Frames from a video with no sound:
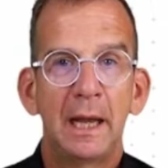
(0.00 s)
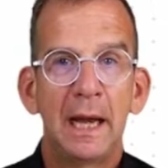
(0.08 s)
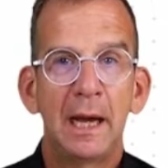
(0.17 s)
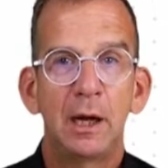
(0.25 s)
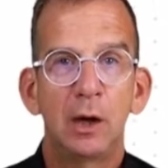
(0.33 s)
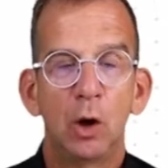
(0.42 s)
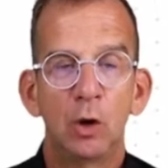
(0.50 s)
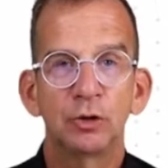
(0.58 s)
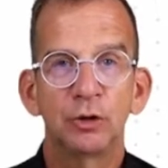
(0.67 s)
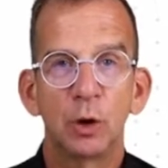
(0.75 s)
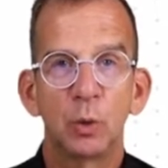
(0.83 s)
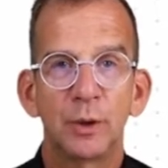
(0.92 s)

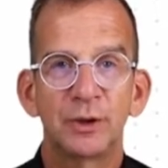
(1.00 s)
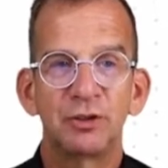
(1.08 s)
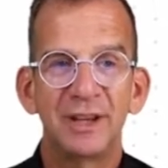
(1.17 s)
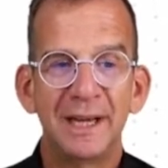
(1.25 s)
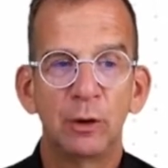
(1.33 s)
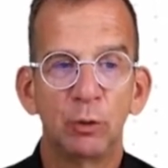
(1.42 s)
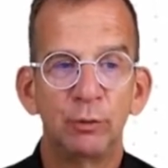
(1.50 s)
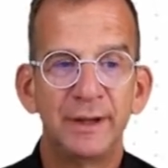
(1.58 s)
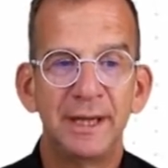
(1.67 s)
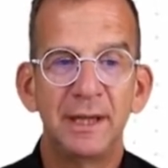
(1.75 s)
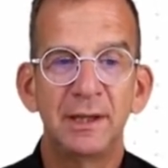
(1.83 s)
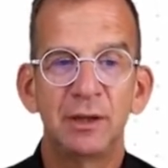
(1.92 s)
Also, what is
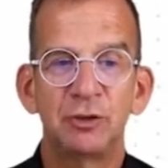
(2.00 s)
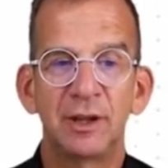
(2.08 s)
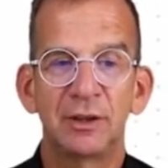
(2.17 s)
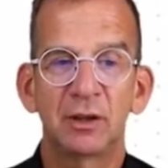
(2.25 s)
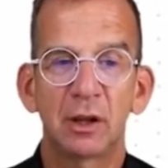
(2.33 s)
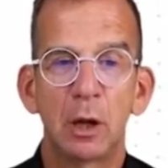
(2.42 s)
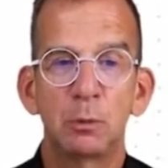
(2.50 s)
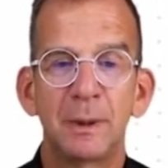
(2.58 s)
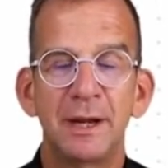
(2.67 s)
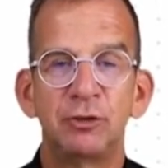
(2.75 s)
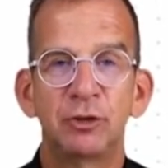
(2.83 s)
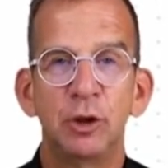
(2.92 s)
inconvenient is that
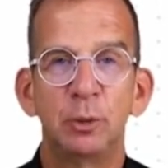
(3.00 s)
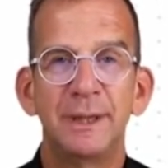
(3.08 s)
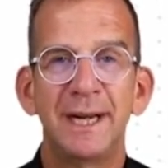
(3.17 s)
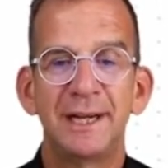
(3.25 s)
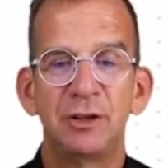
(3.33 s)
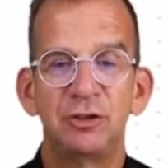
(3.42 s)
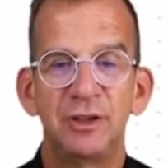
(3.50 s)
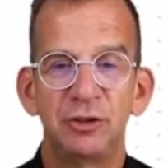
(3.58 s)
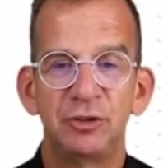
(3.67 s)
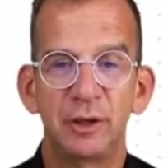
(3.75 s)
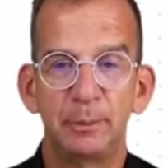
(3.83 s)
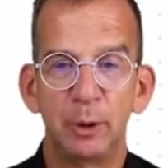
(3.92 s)
cloud-based Kubernetes
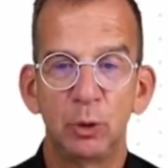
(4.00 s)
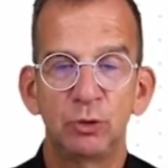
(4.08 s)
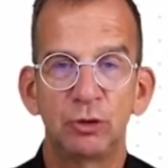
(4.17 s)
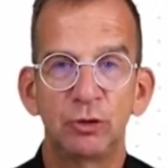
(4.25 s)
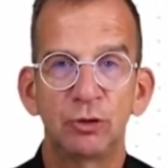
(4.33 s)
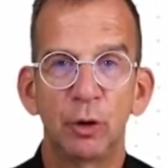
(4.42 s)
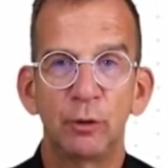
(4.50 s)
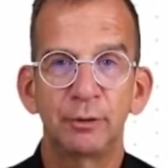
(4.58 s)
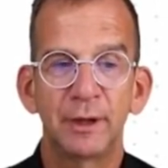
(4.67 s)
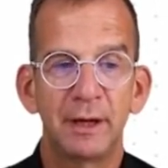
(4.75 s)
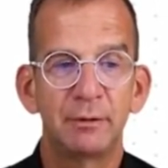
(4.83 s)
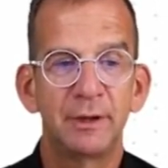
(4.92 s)
distributions
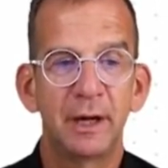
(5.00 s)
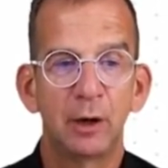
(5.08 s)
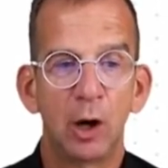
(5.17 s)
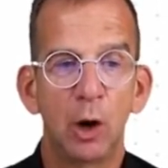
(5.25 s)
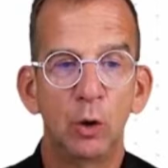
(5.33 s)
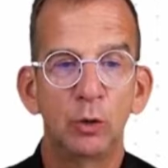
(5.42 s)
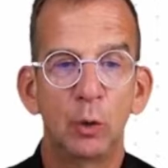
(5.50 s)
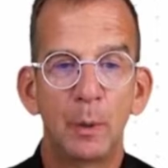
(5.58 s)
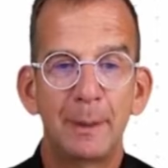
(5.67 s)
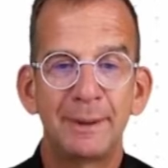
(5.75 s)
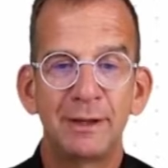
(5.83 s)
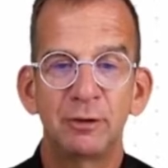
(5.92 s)
often have their own
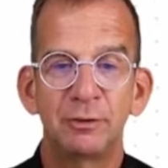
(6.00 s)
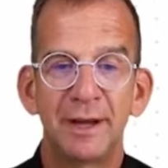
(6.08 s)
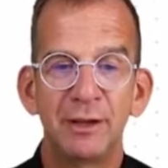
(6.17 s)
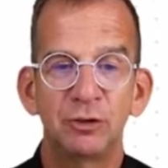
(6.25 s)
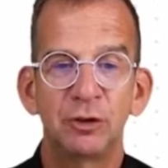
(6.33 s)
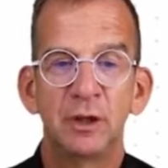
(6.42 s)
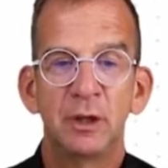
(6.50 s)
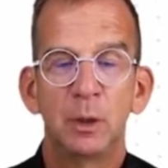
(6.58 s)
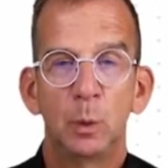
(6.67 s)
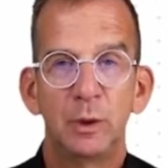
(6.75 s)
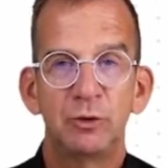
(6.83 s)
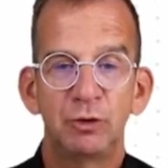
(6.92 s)
web interface,
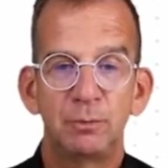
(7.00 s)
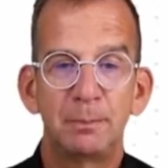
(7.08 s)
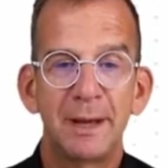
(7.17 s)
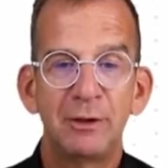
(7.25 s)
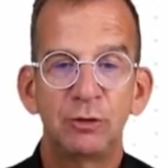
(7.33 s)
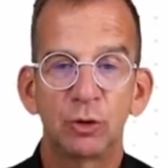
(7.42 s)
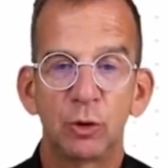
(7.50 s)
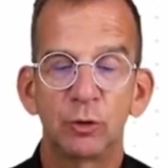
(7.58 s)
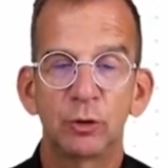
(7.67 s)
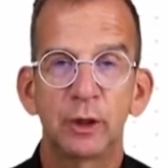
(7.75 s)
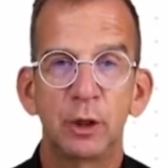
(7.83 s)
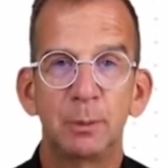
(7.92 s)
which is based
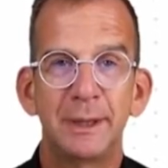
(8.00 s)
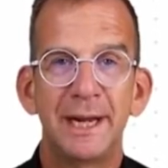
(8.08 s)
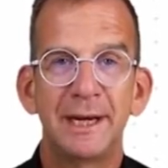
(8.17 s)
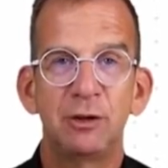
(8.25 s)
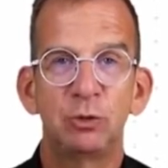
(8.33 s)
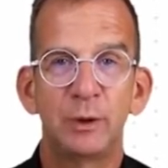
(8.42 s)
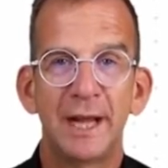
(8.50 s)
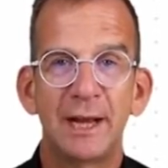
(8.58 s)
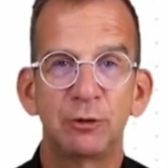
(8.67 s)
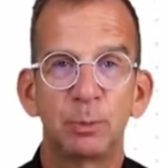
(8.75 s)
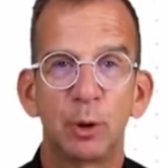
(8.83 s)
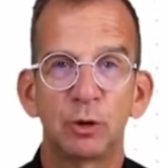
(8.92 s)
on Kubernetes
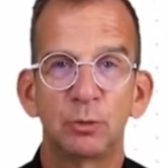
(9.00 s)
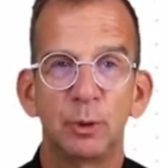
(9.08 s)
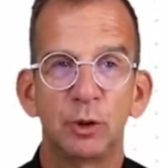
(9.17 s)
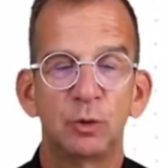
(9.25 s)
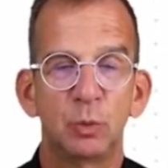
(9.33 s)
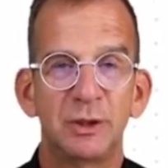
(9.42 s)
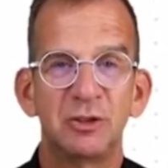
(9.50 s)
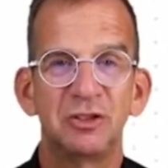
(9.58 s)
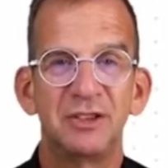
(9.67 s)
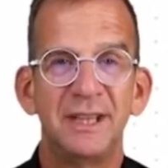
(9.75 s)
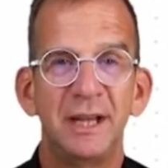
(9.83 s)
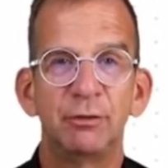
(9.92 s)
dashboard, but which
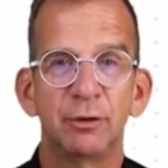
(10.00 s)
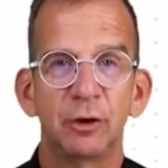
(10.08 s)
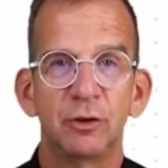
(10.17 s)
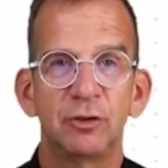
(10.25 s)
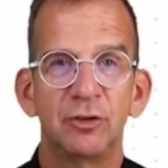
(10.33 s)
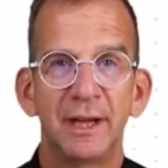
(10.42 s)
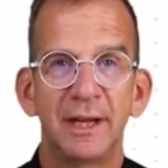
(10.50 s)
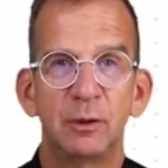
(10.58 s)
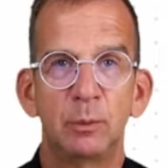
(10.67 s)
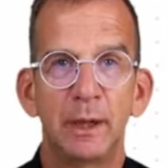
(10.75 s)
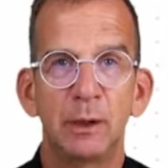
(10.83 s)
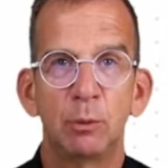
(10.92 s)
is different
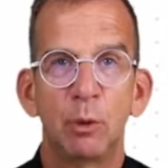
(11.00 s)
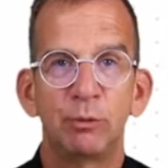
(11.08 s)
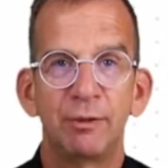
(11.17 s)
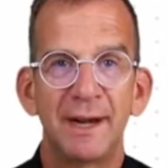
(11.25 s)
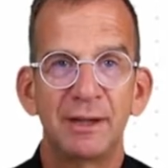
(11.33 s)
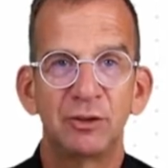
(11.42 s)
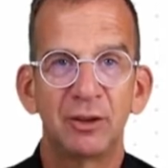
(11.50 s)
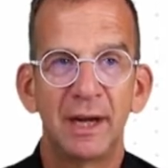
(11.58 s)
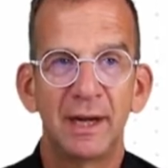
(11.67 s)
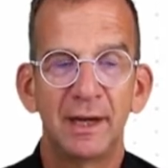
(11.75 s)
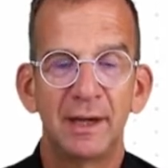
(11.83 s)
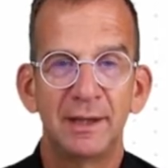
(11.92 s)
and where you will find
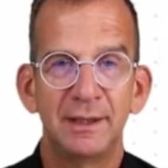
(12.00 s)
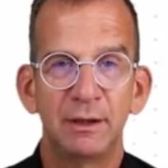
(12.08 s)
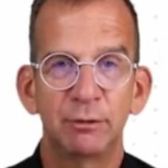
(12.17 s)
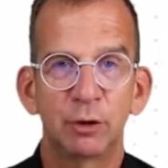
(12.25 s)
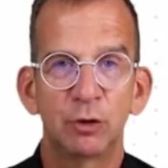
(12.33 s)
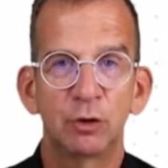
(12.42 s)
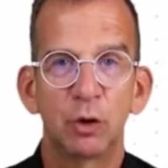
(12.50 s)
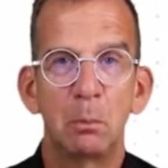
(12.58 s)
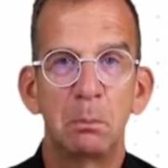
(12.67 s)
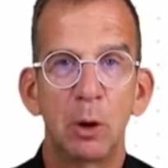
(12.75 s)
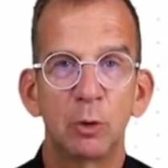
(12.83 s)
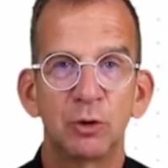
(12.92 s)
different
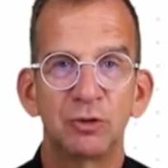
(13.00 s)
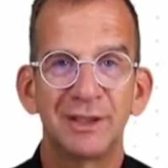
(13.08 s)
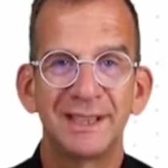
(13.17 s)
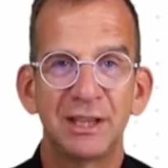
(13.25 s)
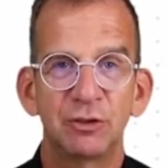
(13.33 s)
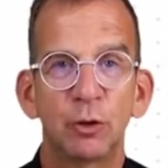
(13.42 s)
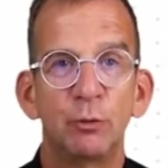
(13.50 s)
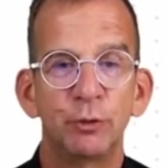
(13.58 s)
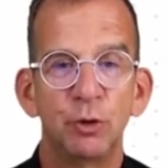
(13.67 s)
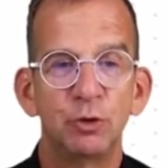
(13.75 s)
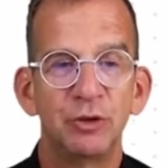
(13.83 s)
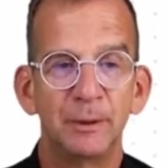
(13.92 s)
components, and that's
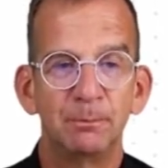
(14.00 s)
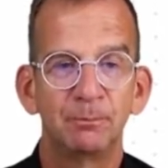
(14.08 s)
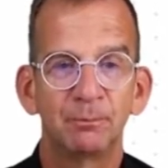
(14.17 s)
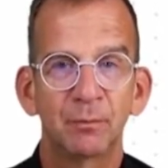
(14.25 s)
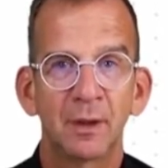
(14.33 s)
confusing.